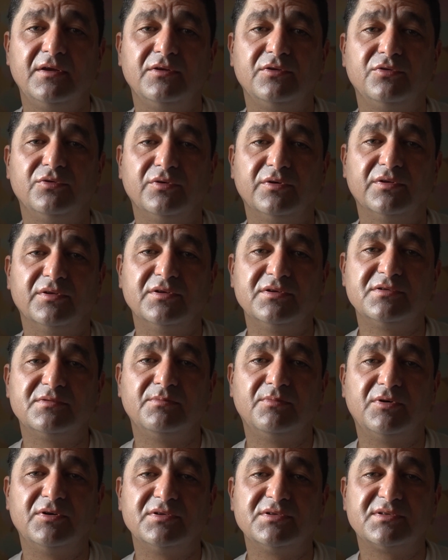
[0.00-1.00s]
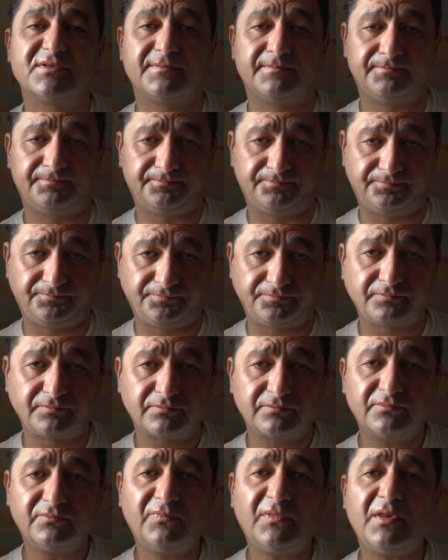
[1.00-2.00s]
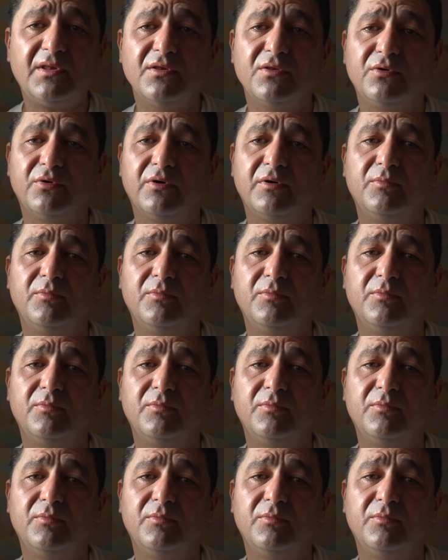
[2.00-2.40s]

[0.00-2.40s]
During these months, there